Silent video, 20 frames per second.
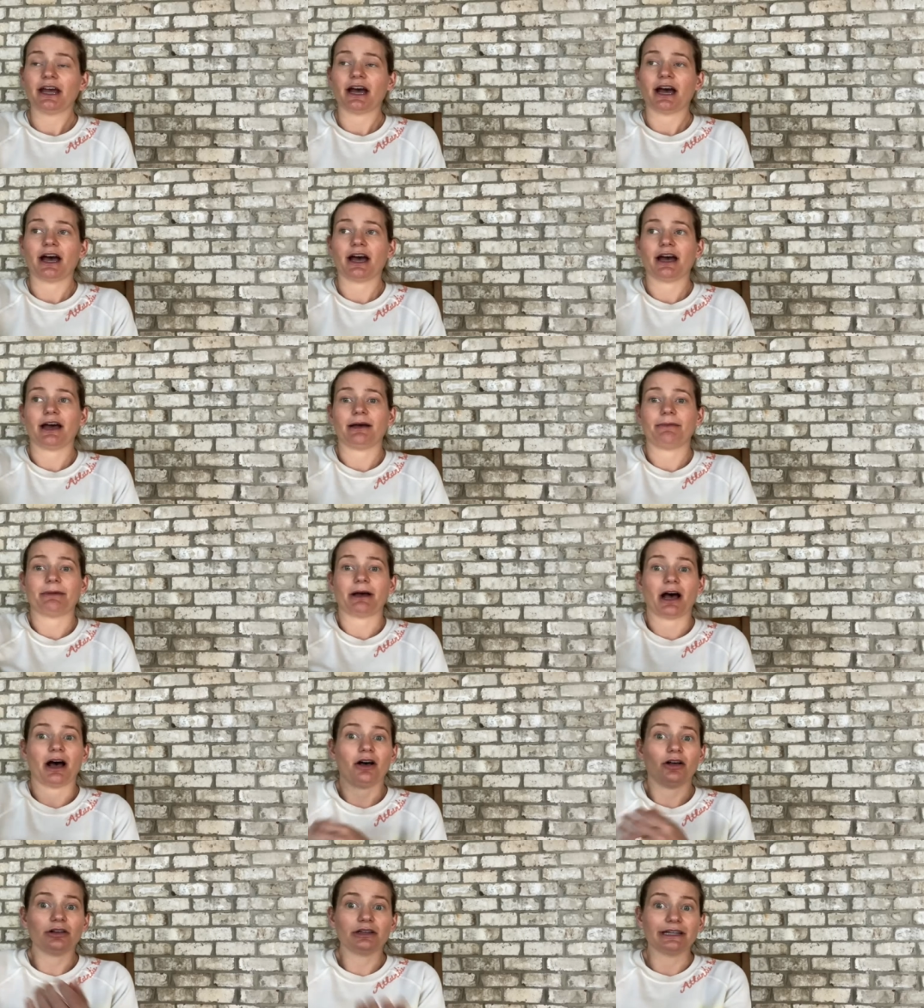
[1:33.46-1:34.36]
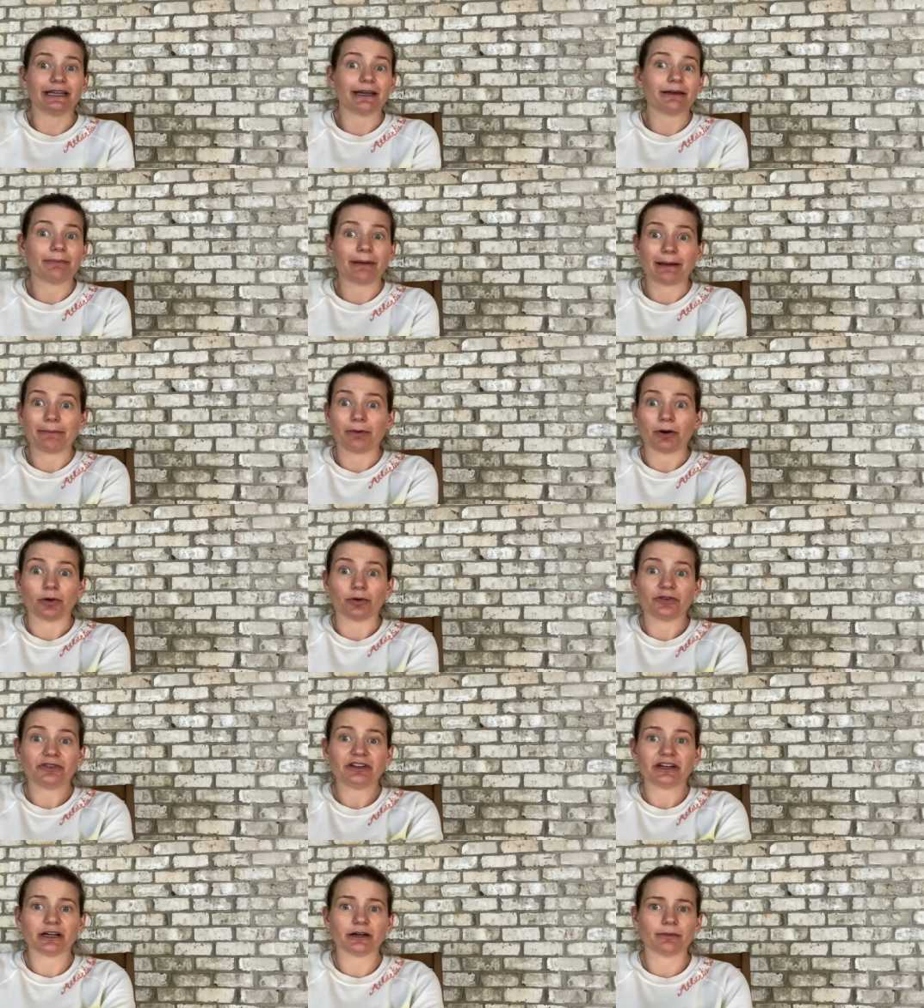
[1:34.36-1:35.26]
um, I'll link my
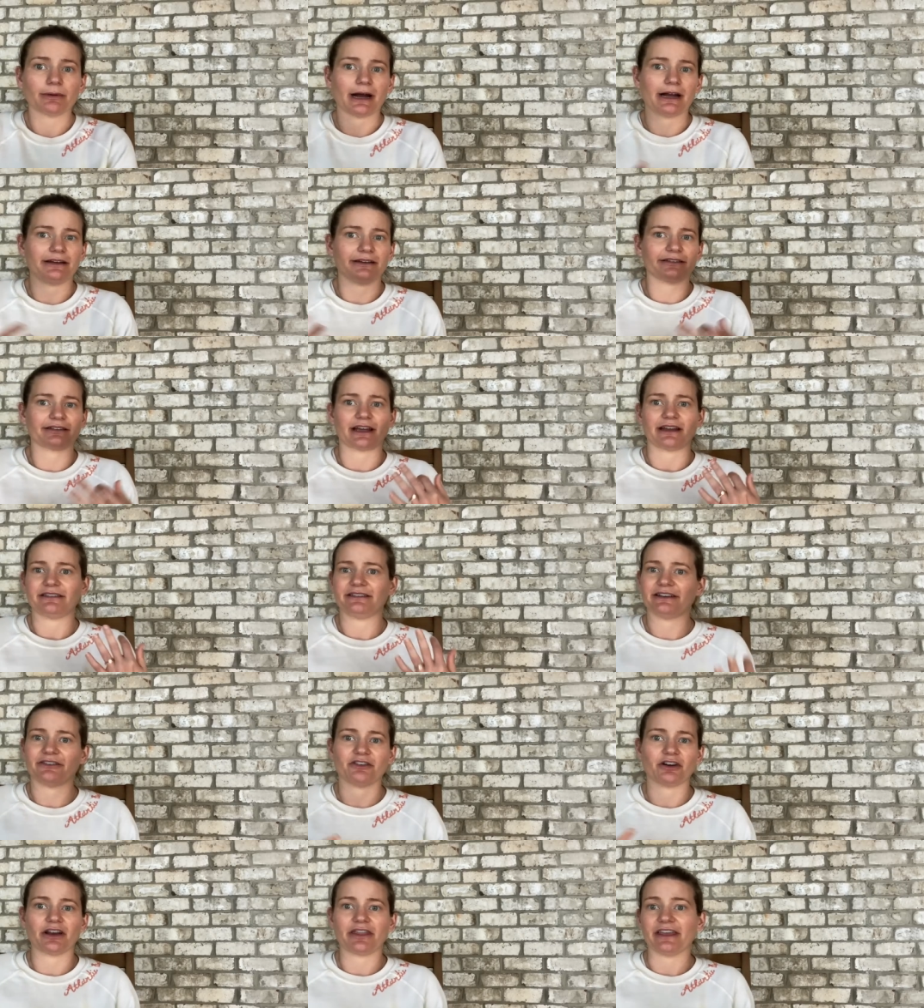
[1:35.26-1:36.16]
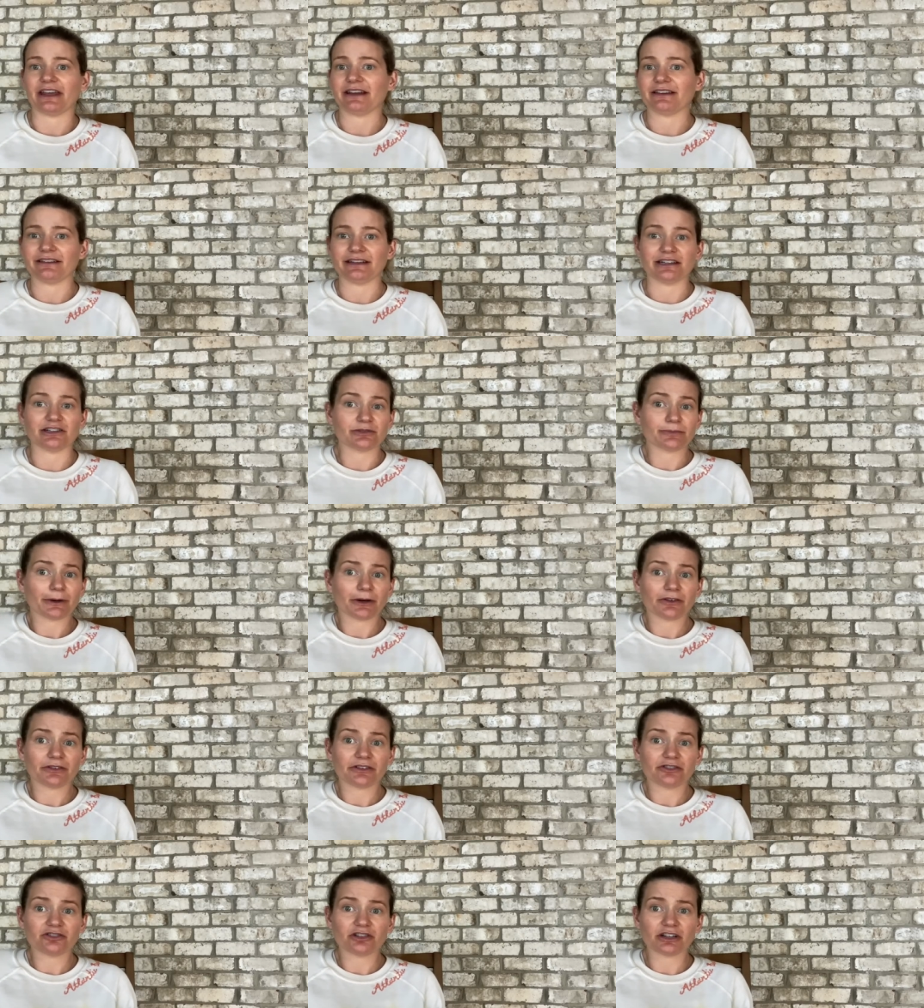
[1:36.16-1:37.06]
post here where I discuss different things each
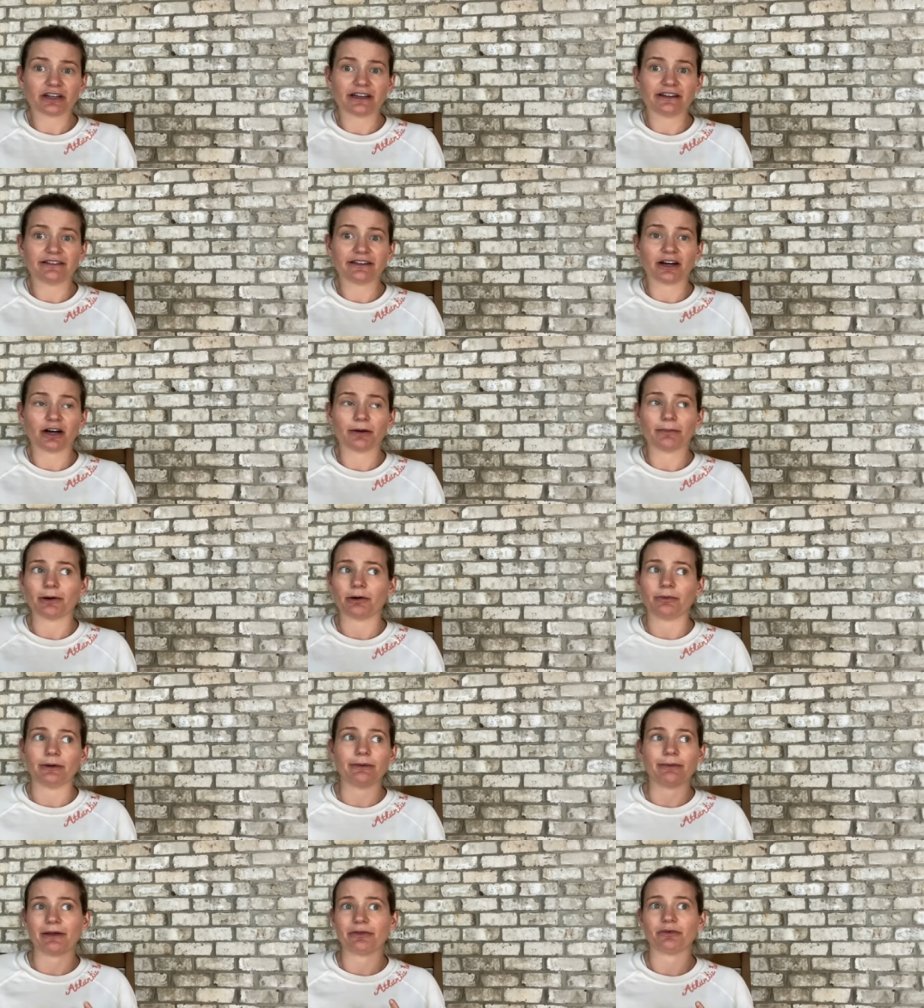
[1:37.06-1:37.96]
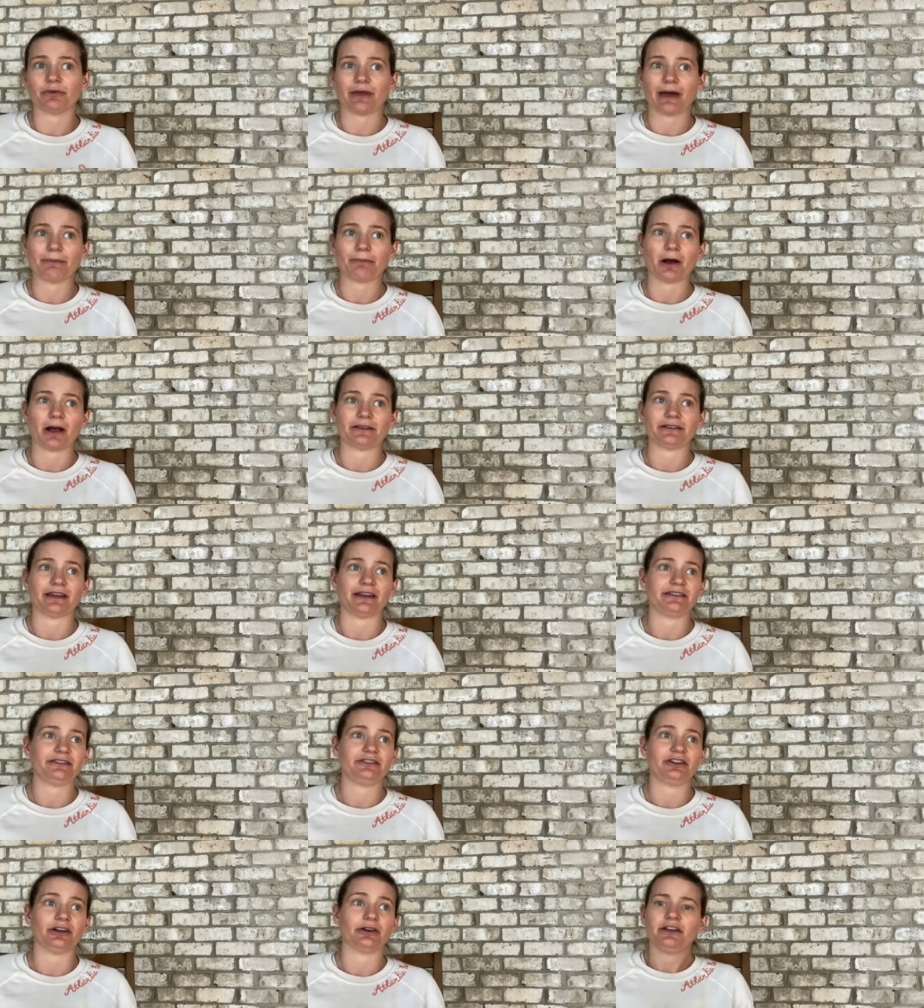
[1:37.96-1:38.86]
person should consider, but we went through that process
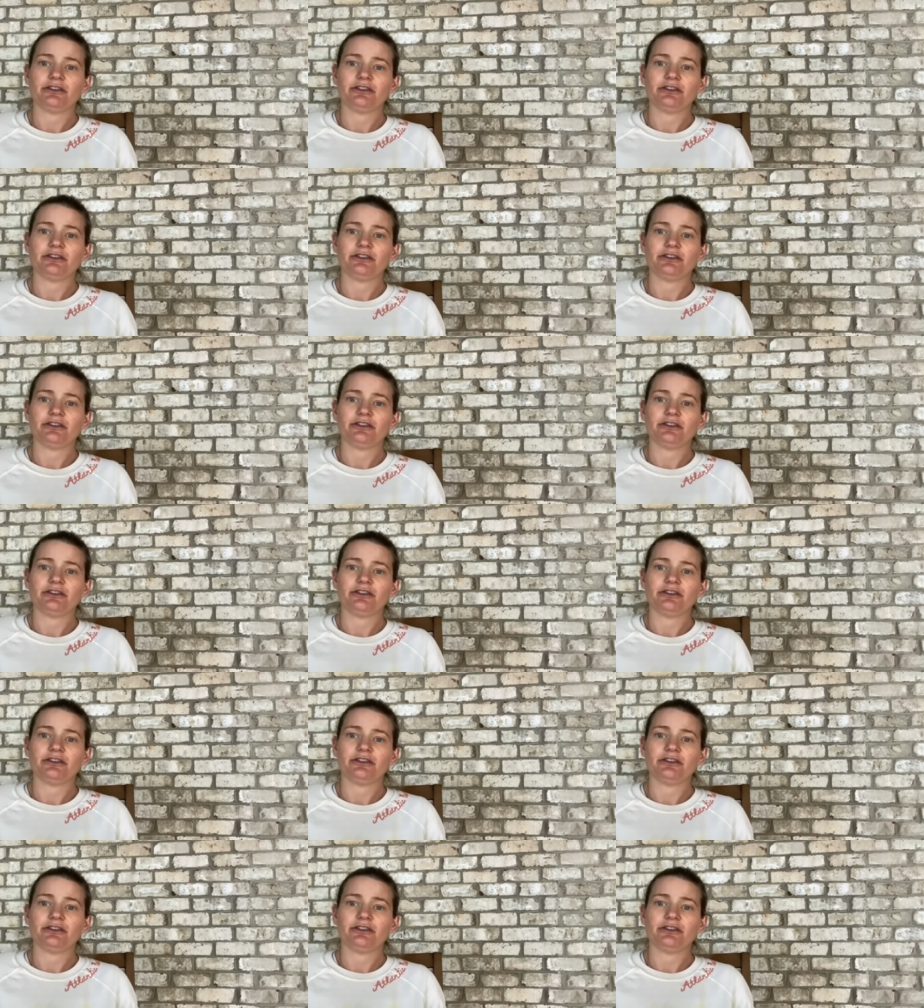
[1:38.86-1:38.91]
too.